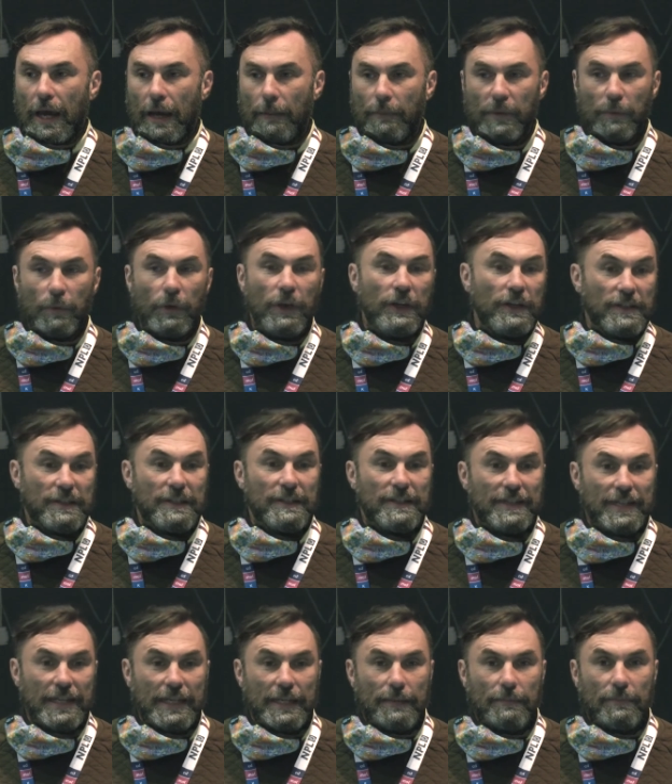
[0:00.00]
And we work as a
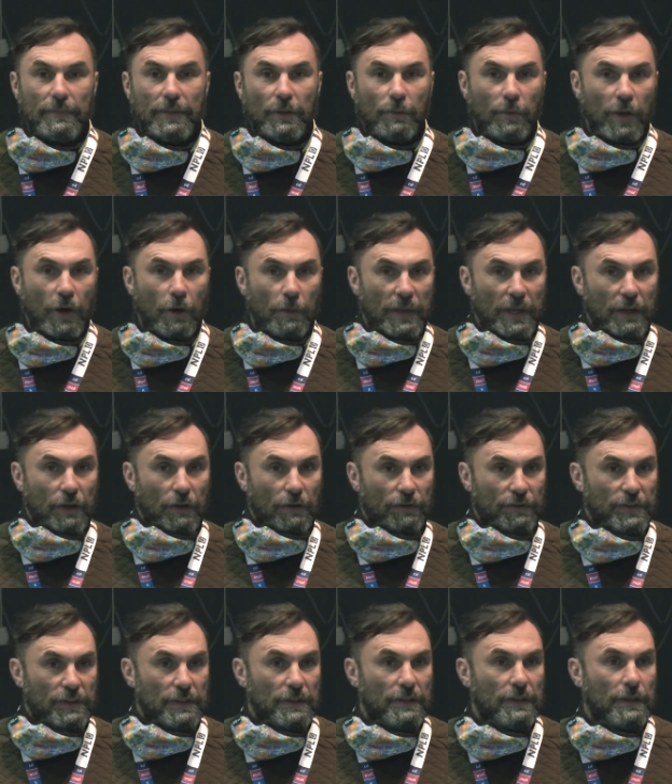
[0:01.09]
team. The wellbeing
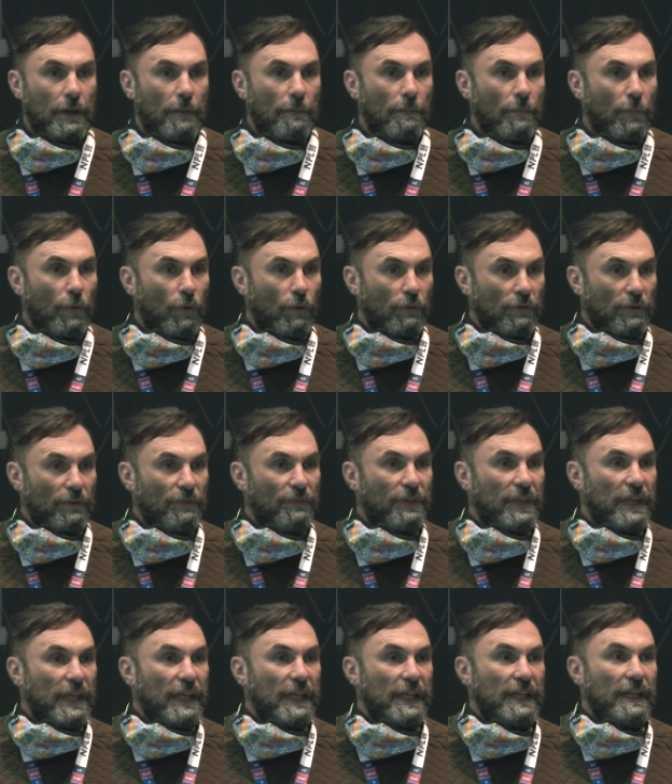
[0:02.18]
officers are more of
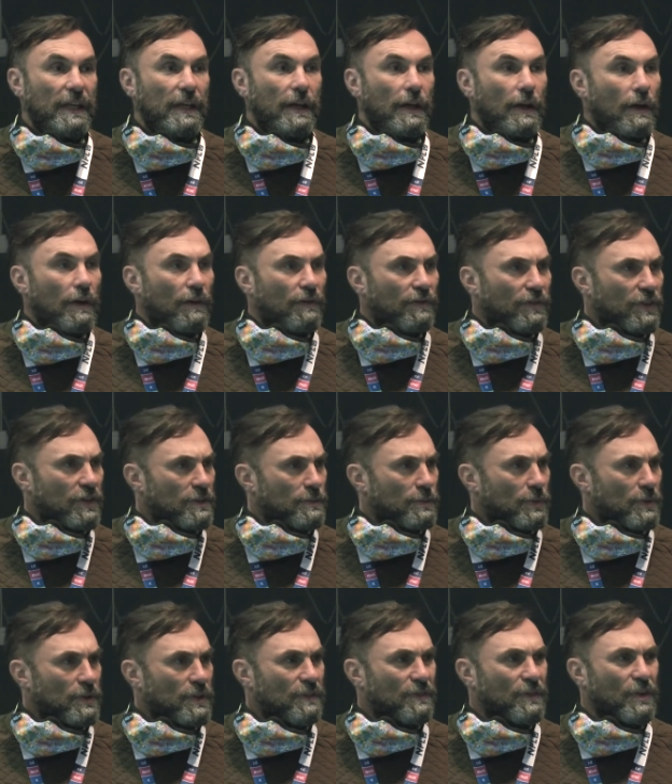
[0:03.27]
the first
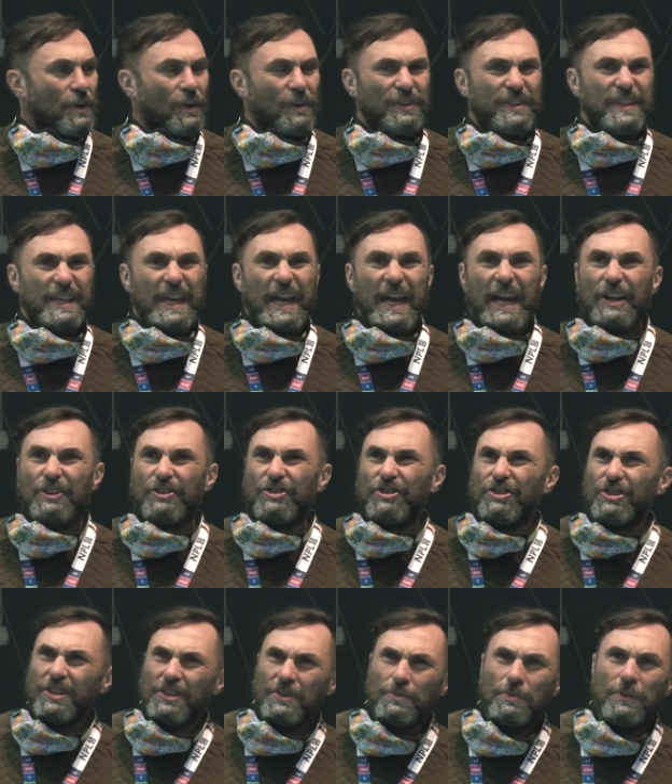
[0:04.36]
point of contact,
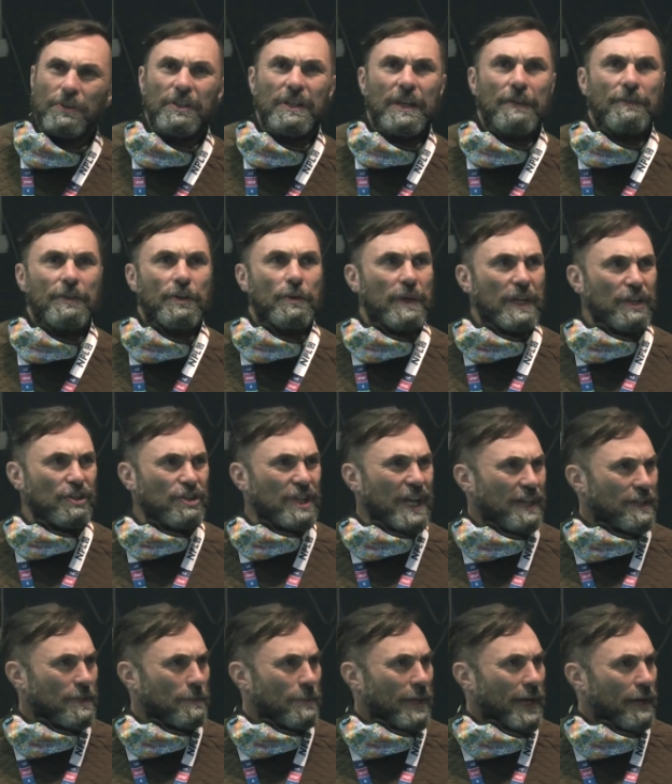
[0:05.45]
just wanted to have a quick
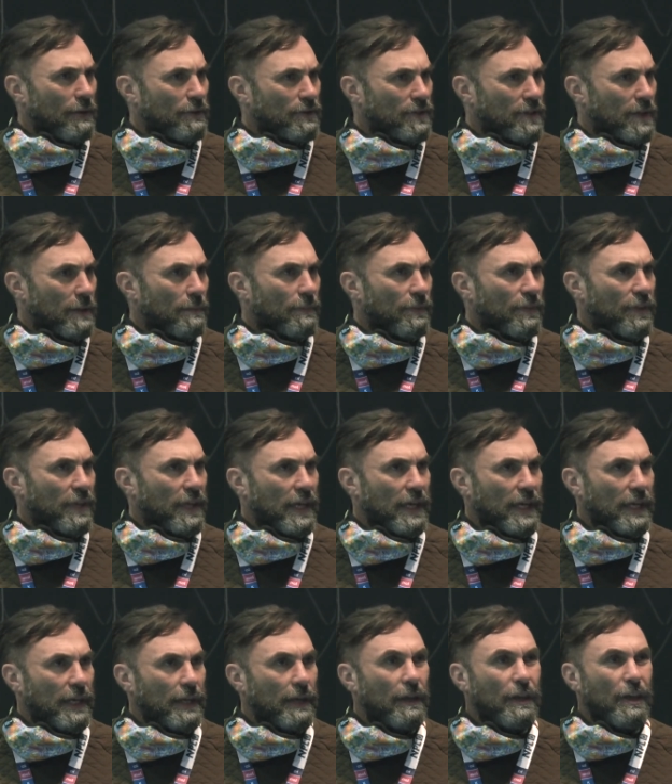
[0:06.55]
chat about
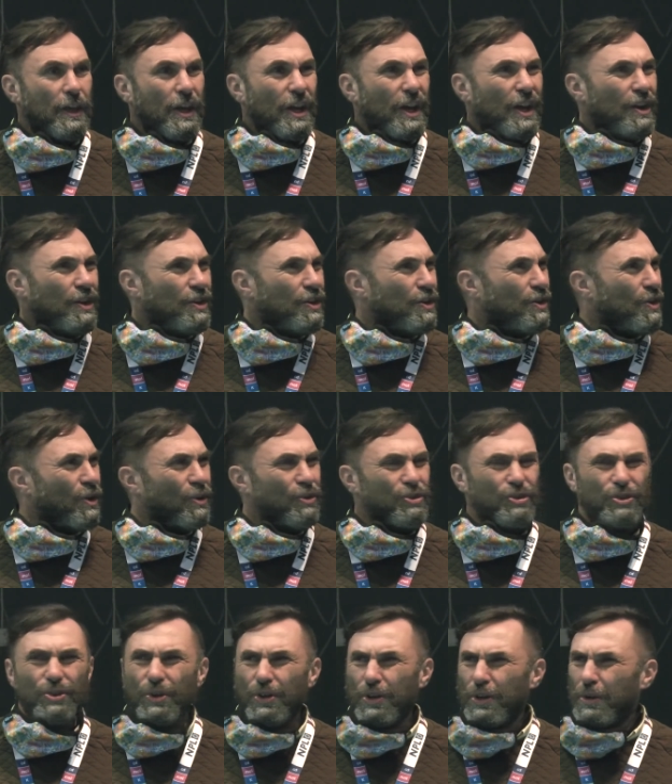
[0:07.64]
something, not
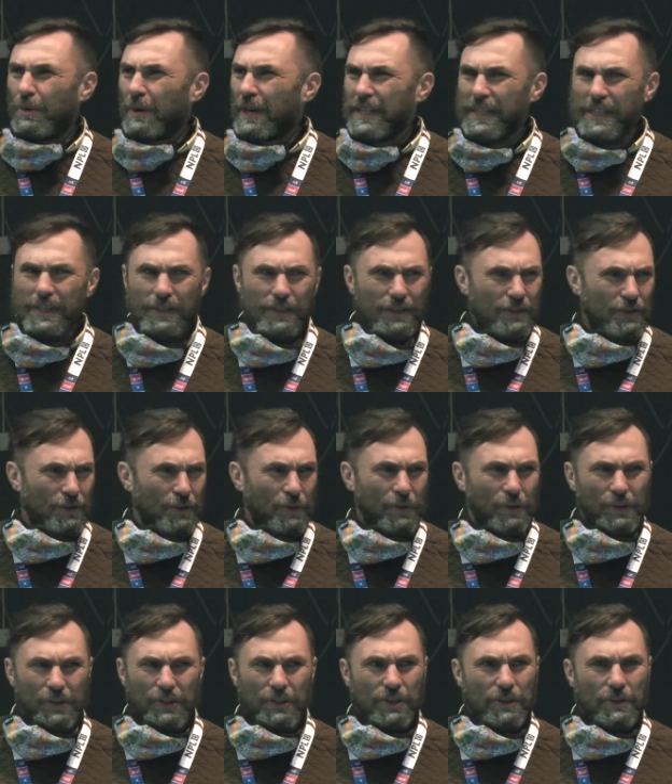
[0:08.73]
sure who I need to
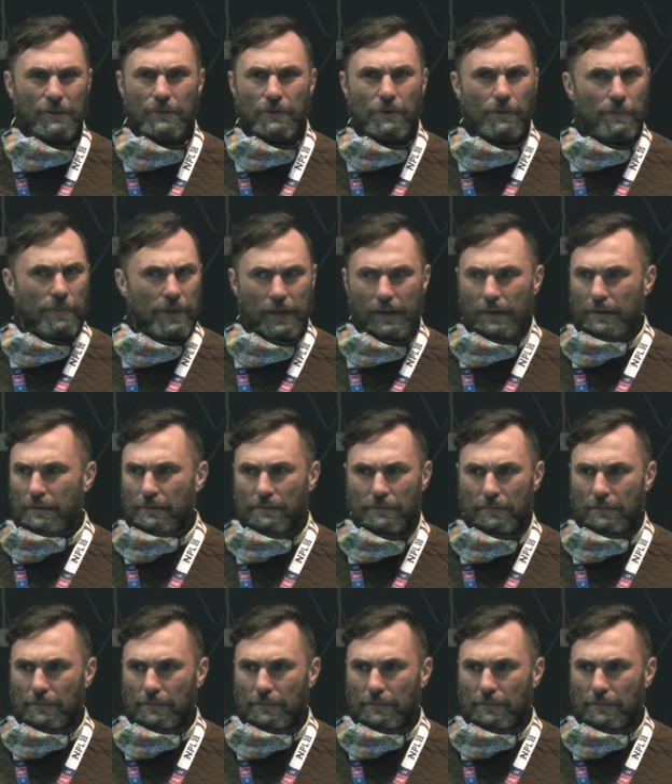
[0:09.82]
talk to, but,